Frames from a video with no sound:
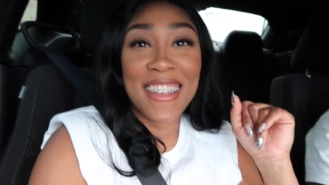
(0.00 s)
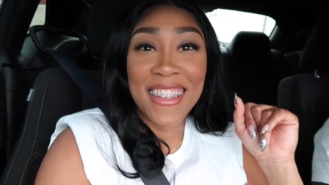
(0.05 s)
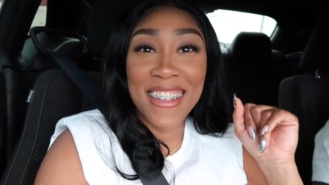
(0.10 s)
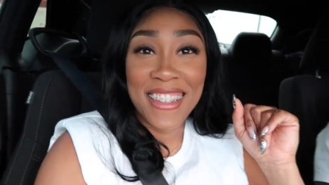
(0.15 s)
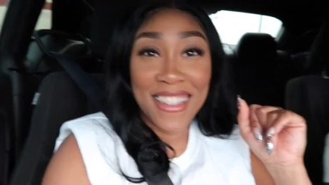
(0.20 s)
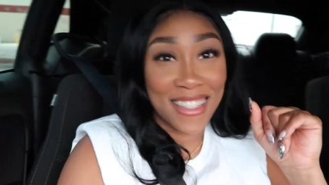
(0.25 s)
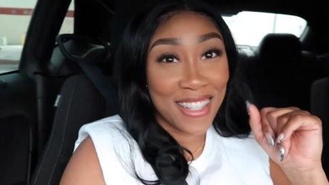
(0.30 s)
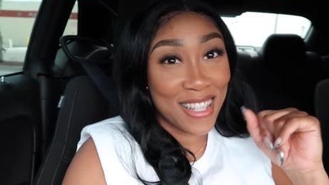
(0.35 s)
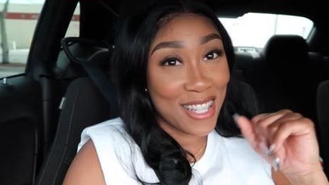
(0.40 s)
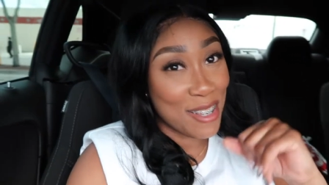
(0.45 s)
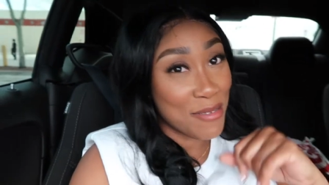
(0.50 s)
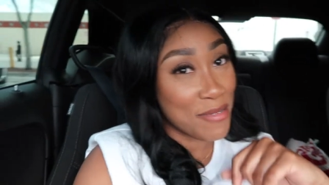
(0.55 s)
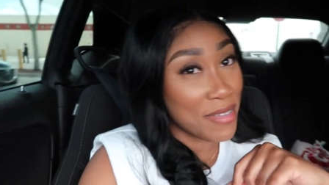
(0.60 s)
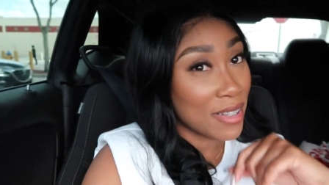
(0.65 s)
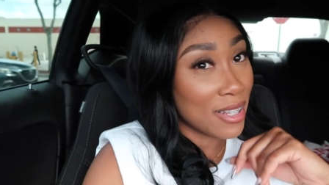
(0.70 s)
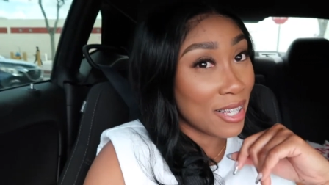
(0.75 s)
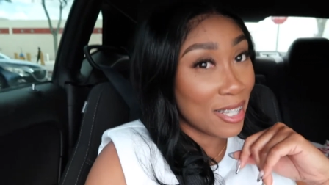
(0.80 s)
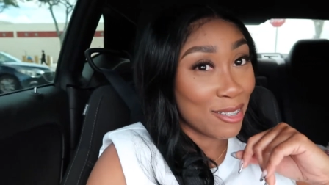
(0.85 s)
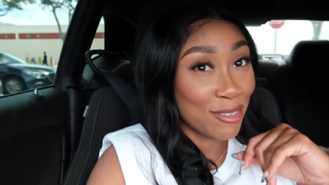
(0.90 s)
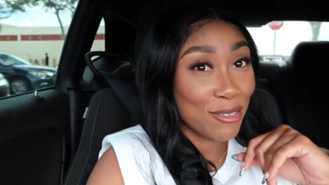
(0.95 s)
You looking at me
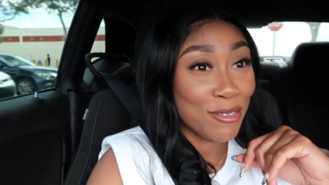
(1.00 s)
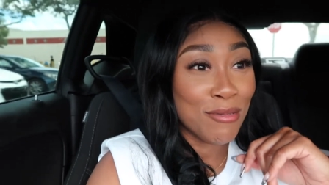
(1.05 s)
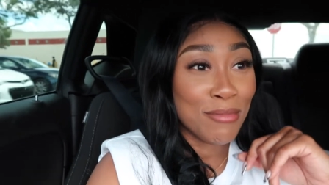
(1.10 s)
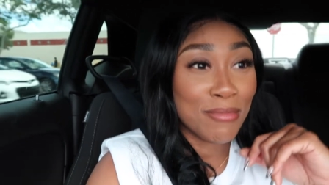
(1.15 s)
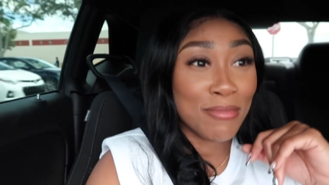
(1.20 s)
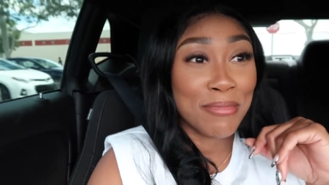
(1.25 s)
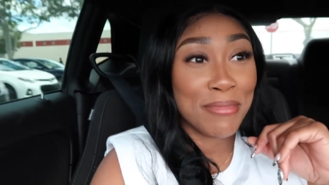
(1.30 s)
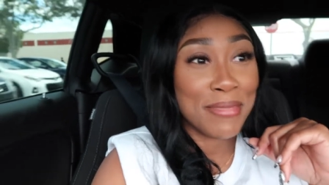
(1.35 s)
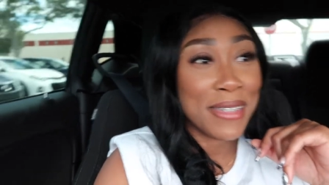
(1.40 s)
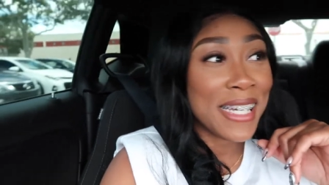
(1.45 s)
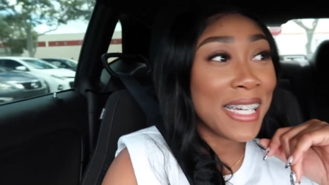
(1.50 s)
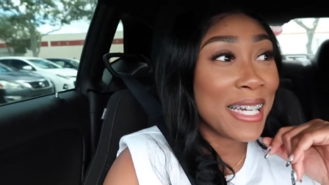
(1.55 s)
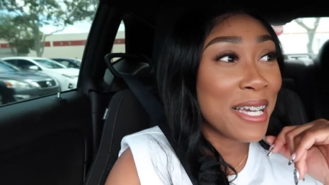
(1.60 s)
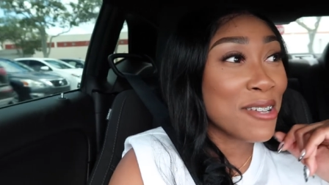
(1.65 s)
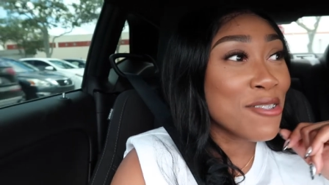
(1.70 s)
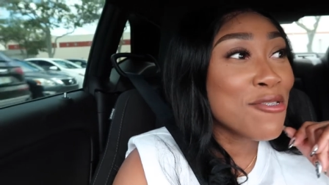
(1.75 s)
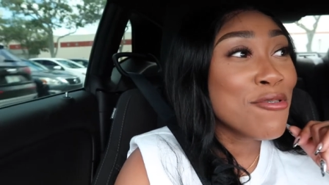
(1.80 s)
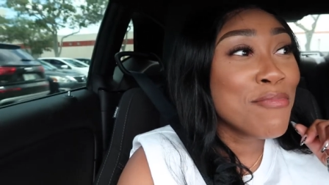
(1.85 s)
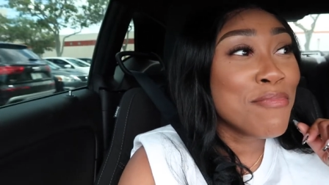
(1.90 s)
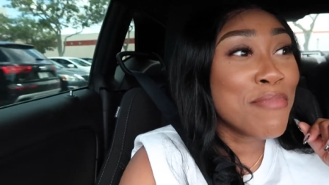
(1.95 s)
like,
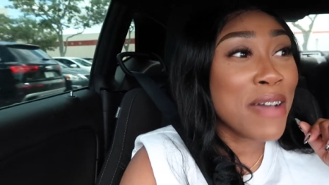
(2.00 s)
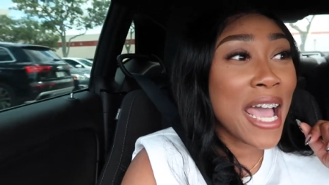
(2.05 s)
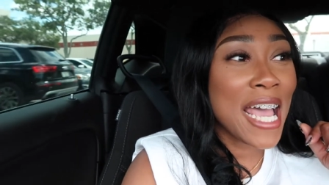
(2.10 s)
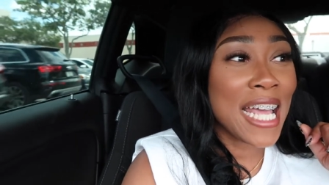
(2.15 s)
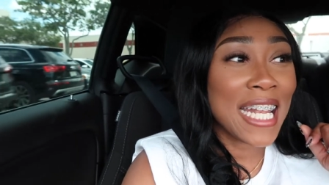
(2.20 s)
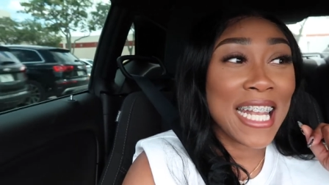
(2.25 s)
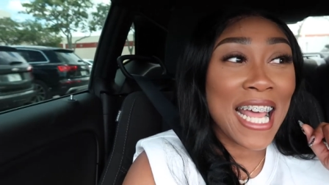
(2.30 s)
you bet